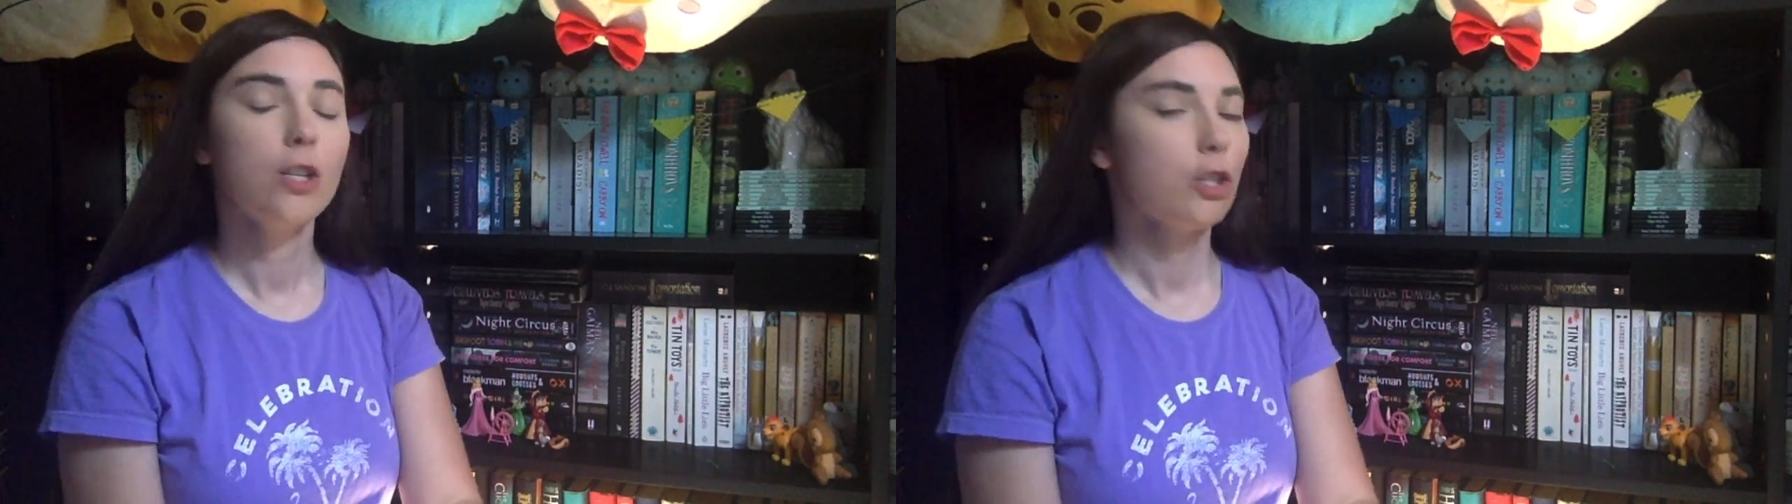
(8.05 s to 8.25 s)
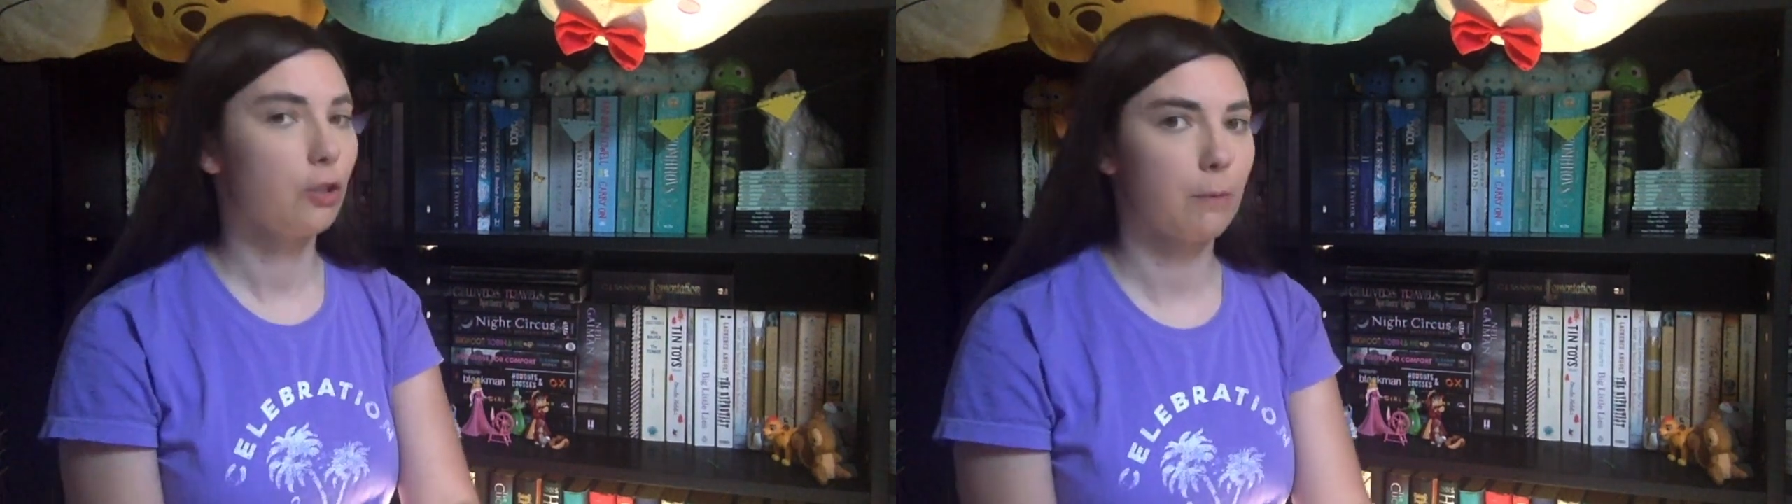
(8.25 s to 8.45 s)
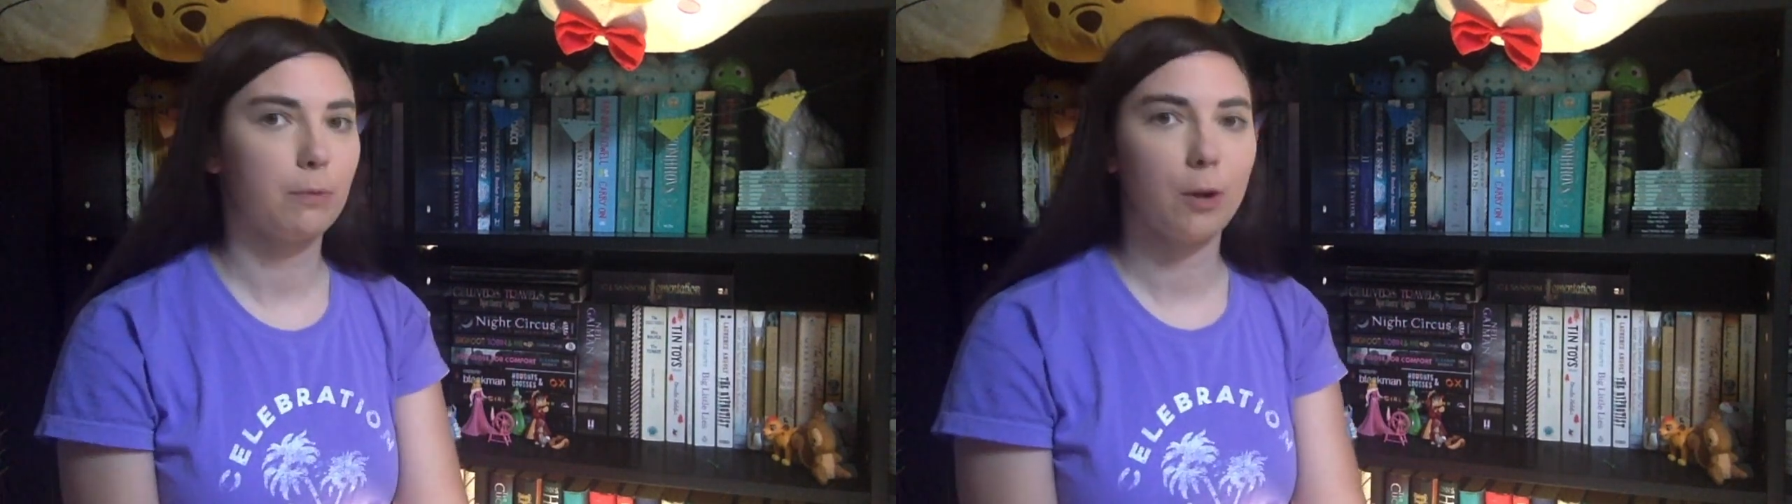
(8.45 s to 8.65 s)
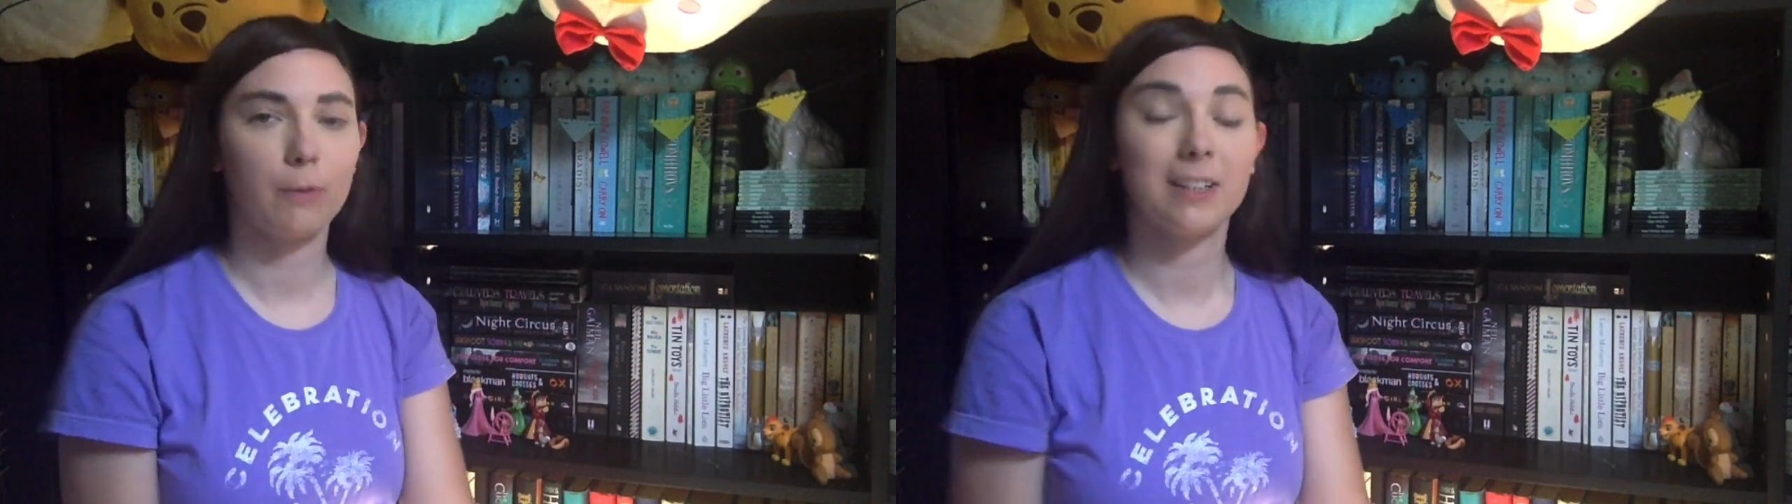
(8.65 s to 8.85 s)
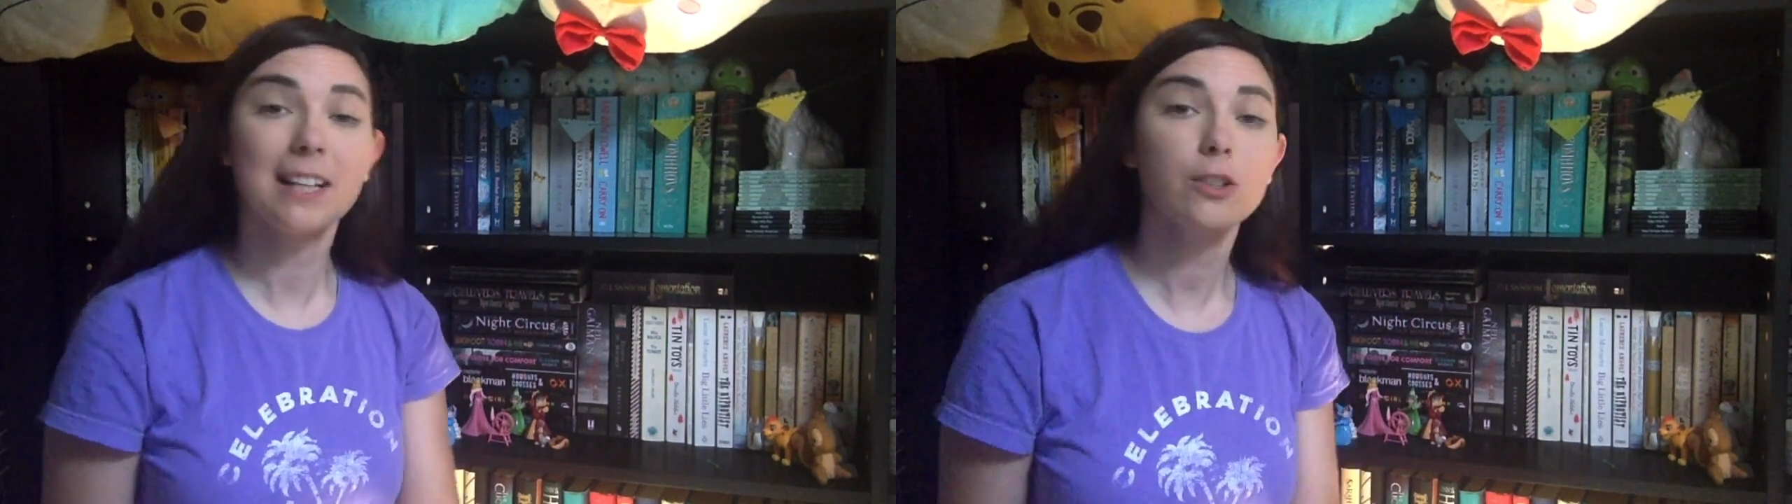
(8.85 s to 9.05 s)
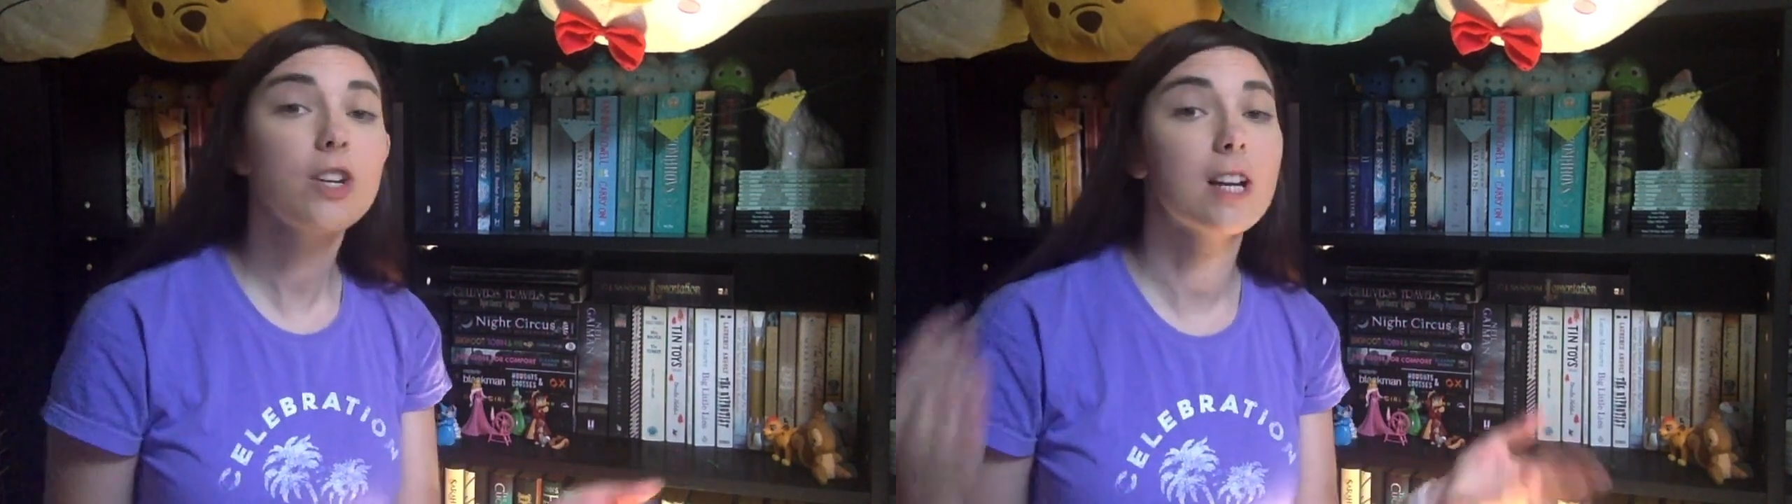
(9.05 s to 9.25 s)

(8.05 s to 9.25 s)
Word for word: Strip Coverlet.